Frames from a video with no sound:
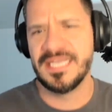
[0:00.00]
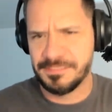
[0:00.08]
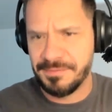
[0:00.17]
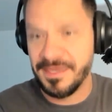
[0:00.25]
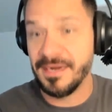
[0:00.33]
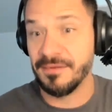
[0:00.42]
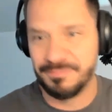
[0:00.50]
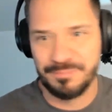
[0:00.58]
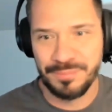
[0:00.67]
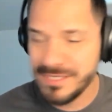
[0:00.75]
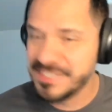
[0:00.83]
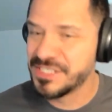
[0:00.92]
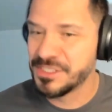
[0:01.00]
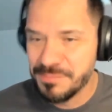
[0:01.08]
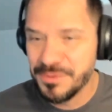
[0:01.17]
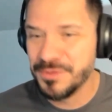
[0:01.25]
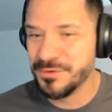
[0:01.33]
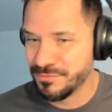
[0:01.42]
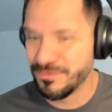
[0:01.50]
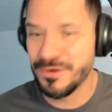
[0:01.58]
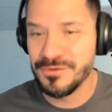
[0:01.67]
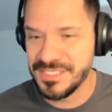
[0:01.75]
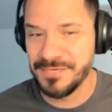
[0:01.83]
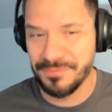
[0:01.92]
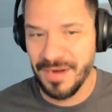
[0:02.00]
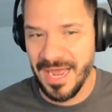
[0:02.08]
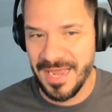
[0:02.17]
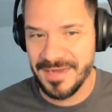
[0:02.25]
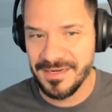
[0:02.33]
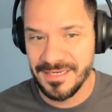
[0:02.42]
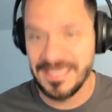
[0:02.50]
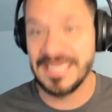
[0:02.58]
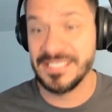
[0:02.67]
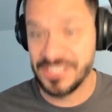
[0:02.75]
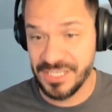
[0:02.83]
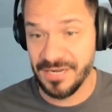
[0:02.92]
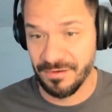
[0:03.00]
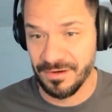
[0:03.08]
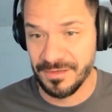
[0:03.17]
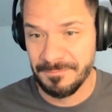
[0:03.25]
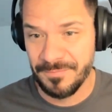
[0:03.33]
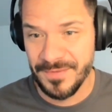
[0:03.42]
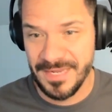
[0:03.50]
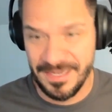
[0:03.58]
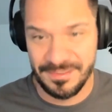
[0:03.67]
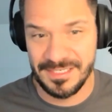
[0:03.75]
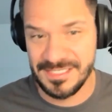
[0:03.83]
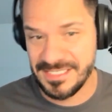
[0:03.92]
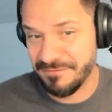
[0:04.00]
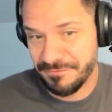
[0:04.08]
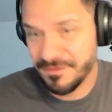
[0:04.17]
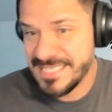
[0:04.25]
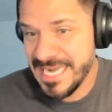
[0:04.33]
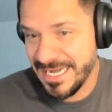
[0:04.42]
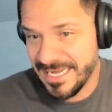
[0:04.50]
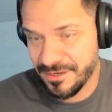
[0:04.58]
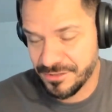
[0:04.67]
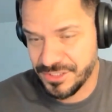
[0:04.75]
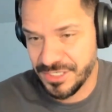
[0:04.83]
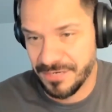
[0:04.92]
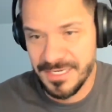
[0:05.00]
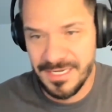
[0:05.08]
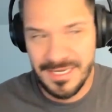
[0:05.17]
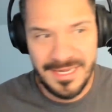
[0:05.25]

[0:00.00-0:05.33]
it's been a pretty smooth, rosy ride in general in real estate for a decade or so.